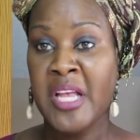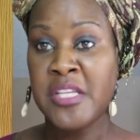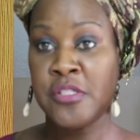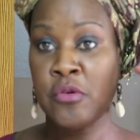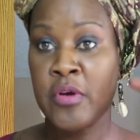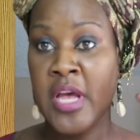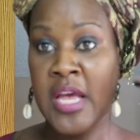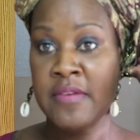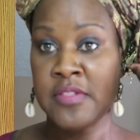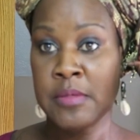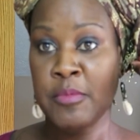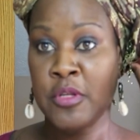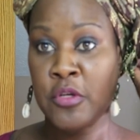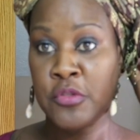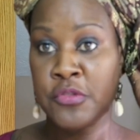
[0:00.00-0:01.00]
it's okay if
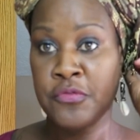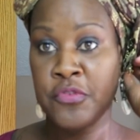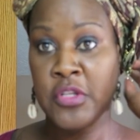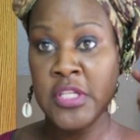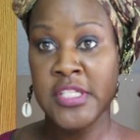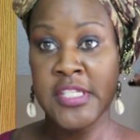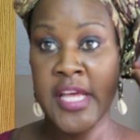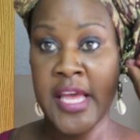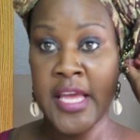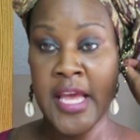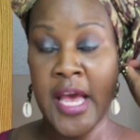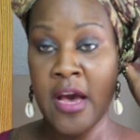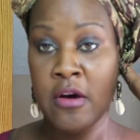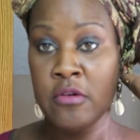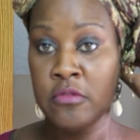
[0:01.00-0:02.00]
some of those frillies hang
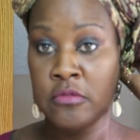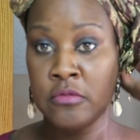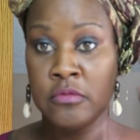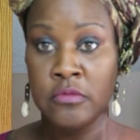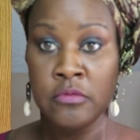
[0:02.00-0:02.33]
out.